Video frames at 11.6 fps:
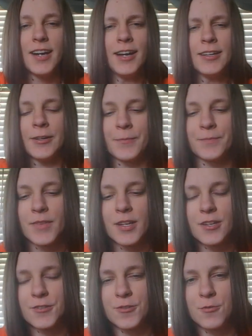Hi there!
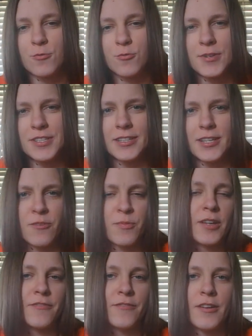So recently I've
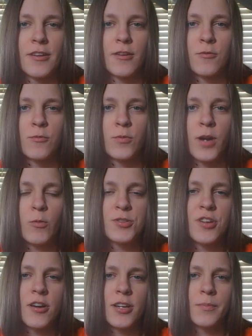made a video where I was
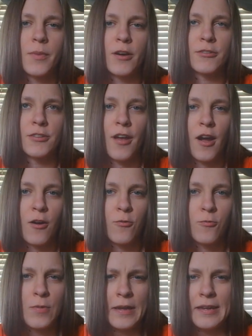talking about how
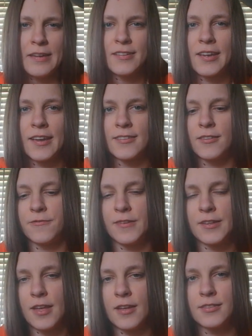we can
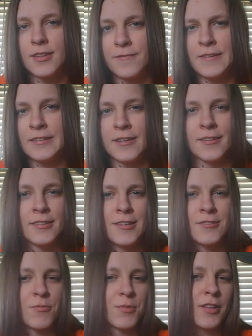defeat
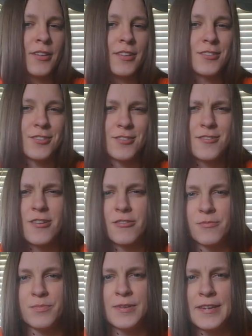entities, reptilians, and
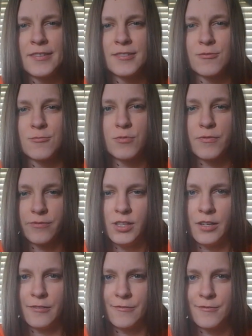other beings with
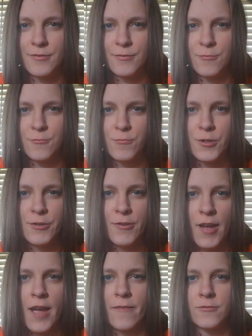love, where you
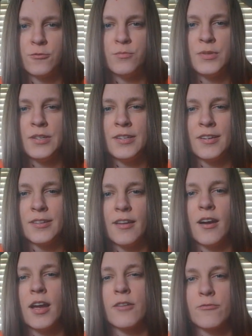have to be in a
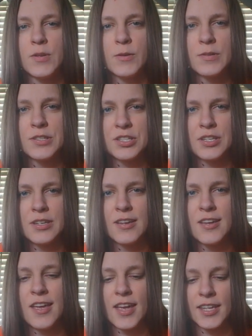high frequency
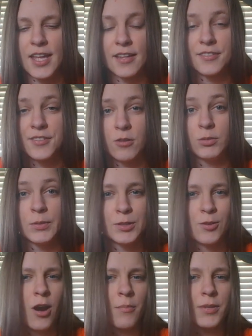and that is the only way
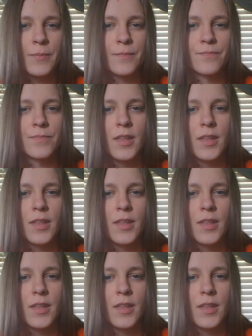to harm them.